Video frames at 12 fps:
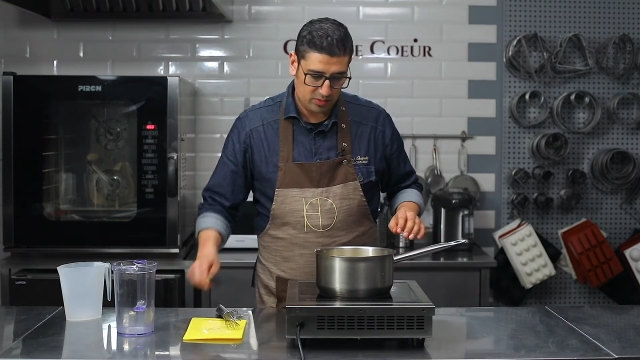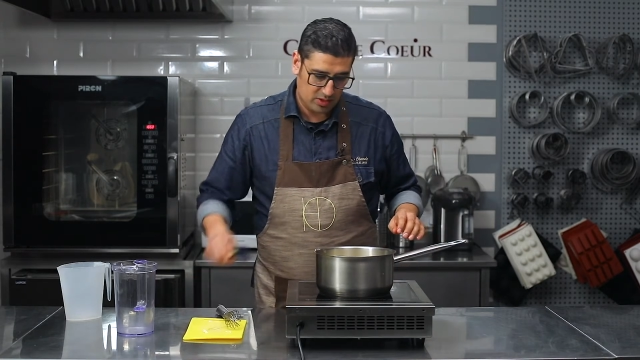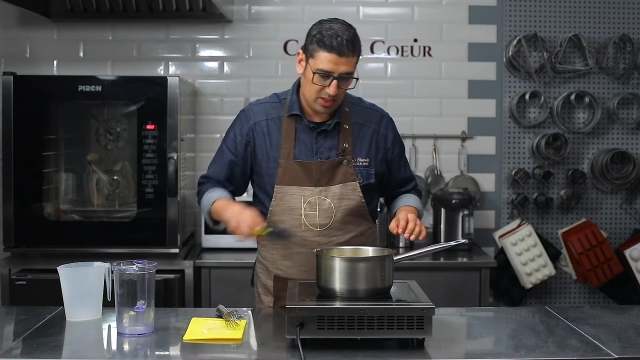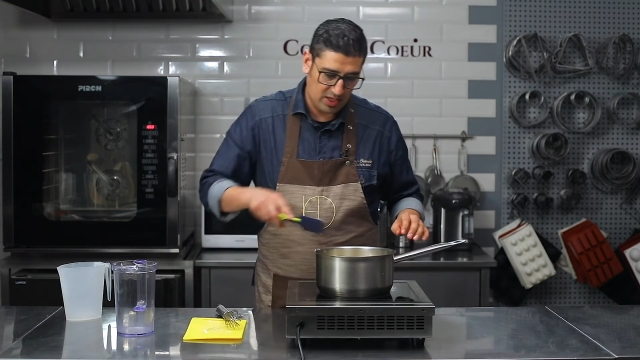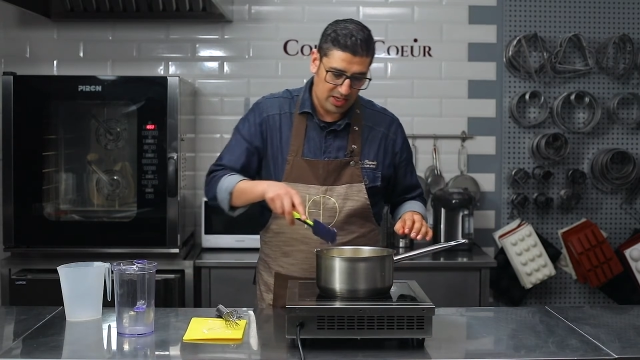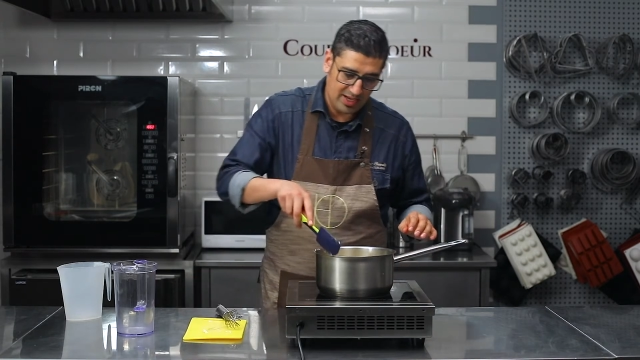
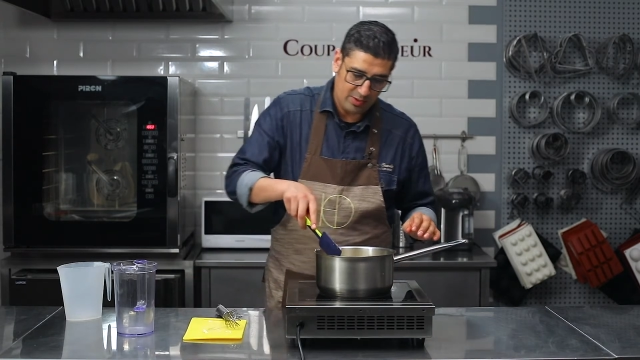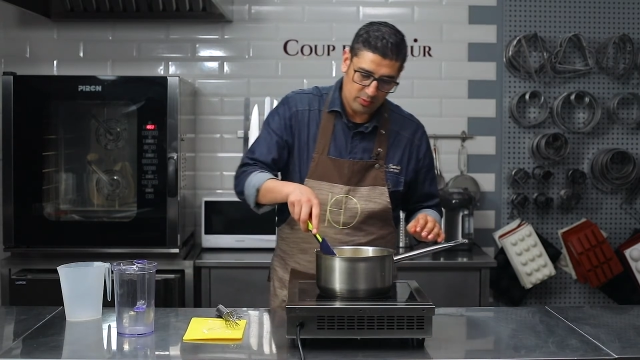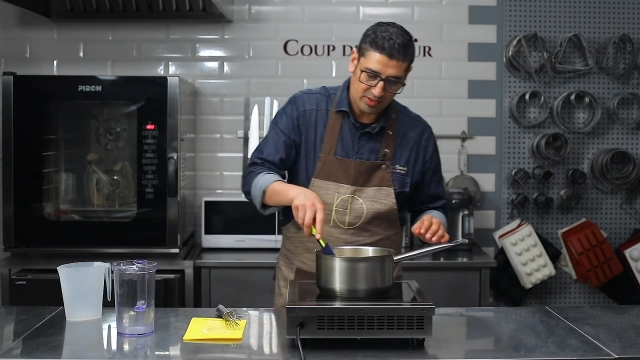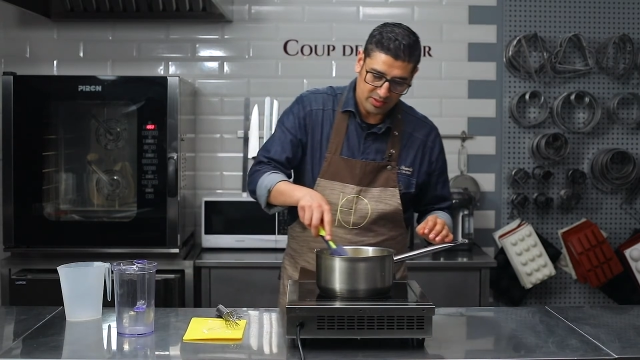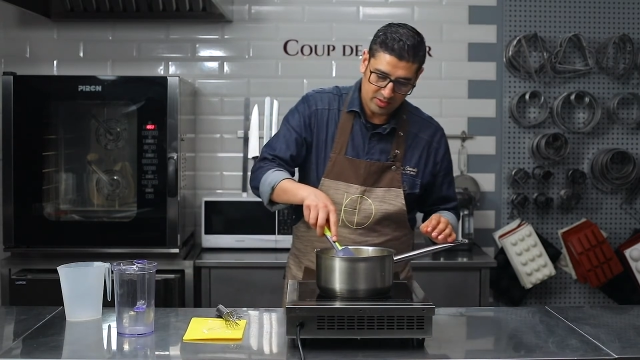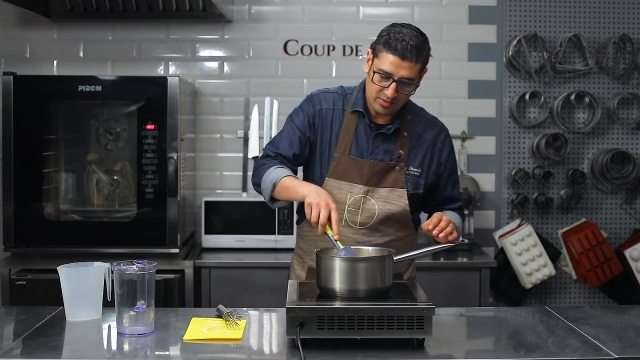any
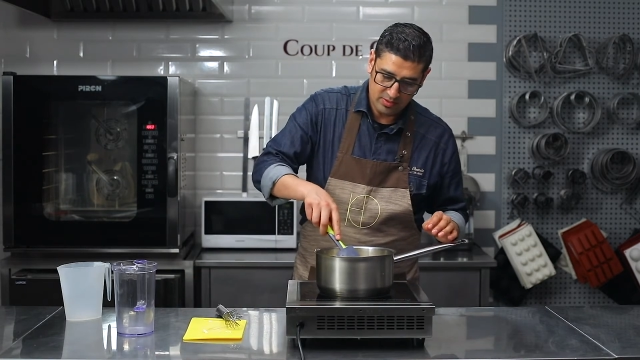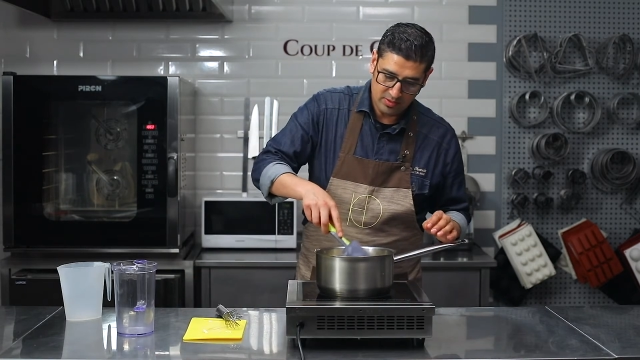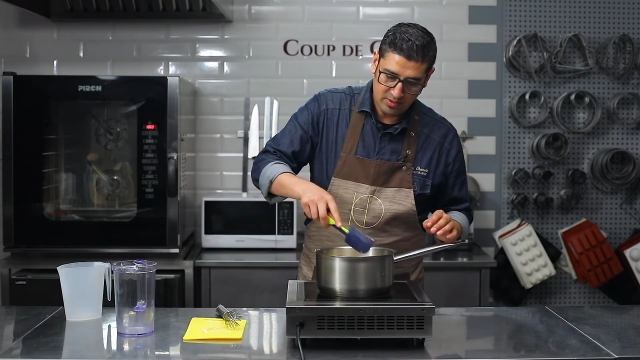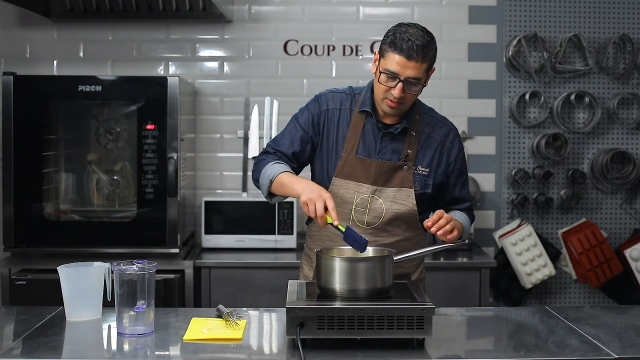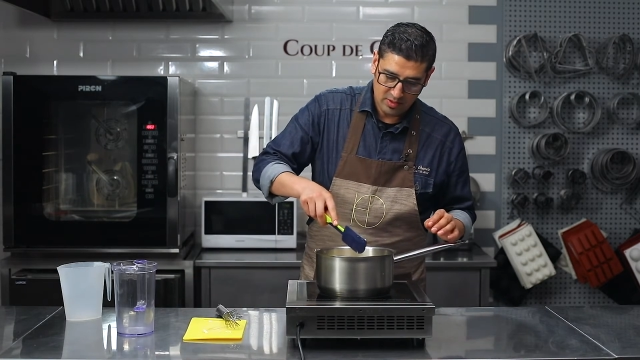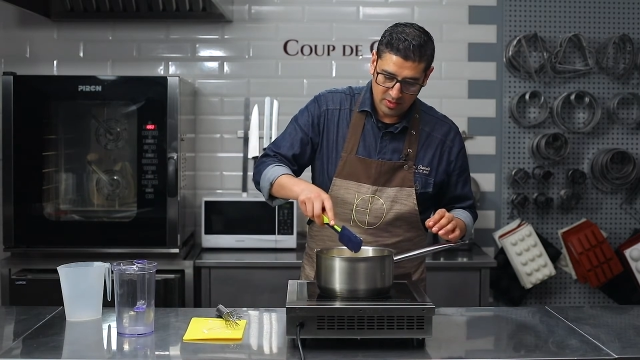liquid.
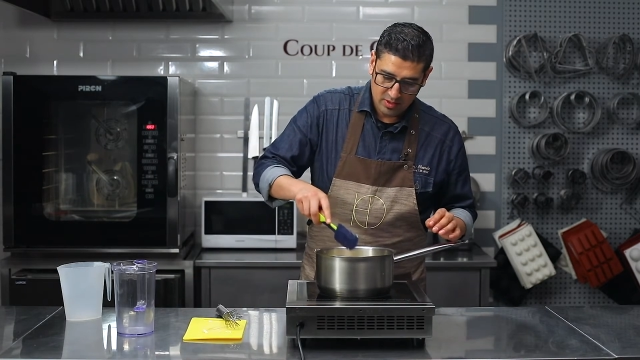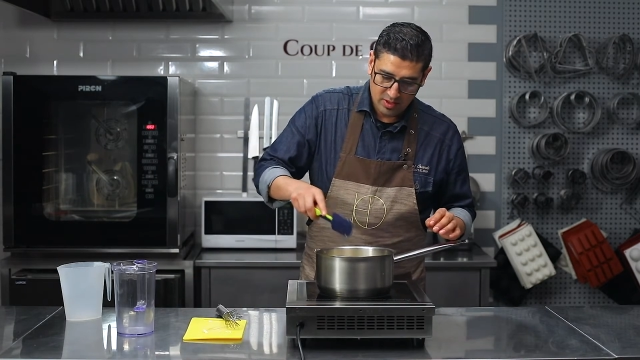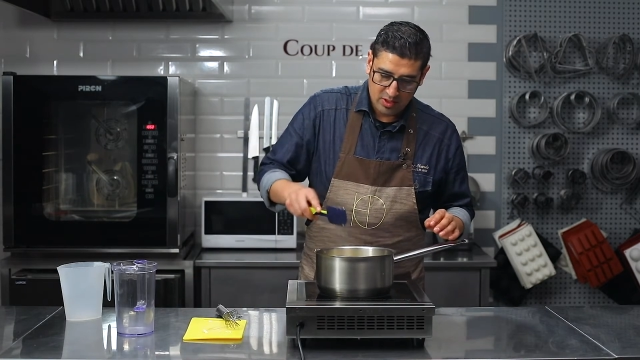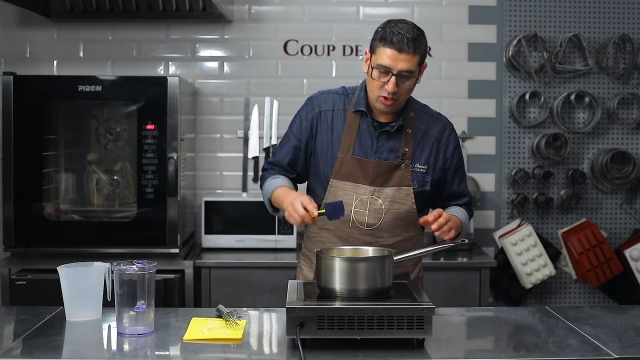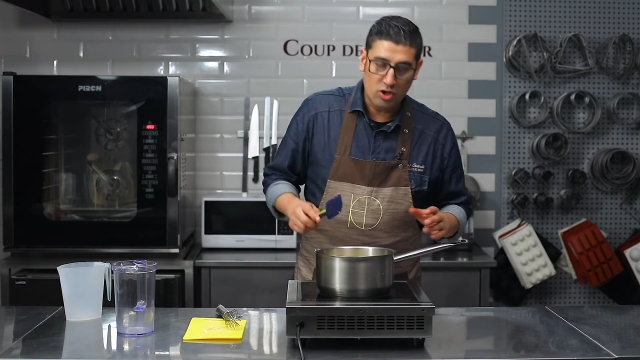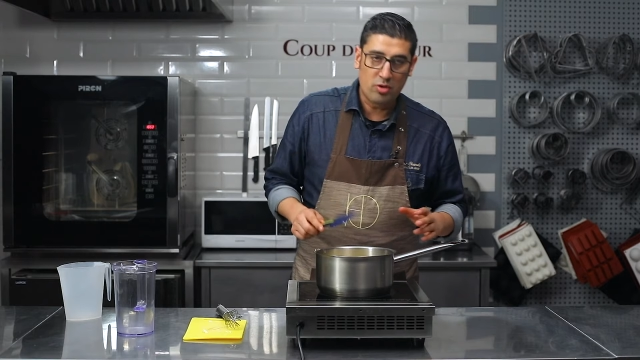
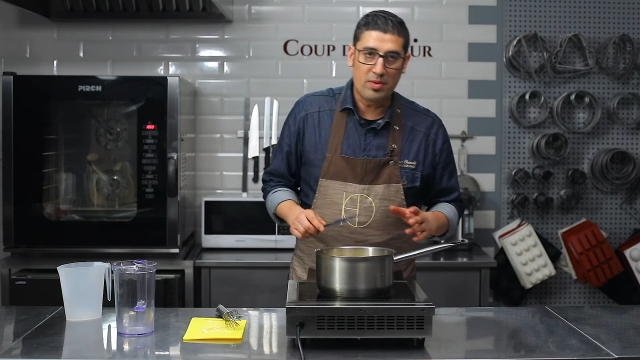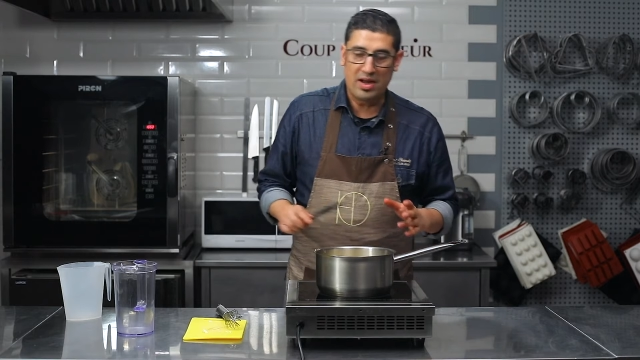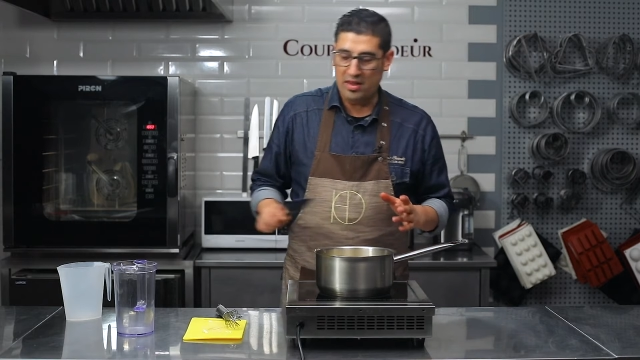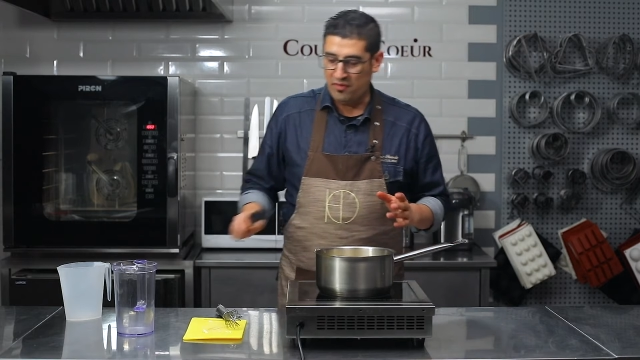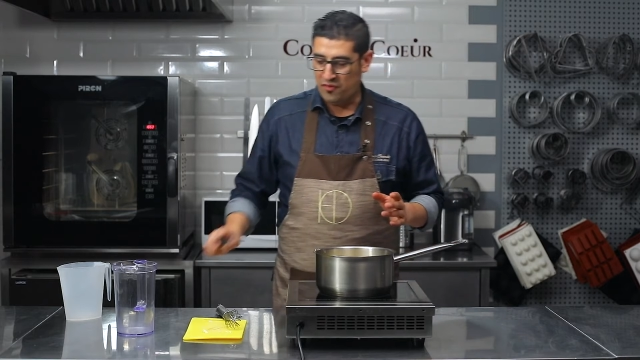Normally,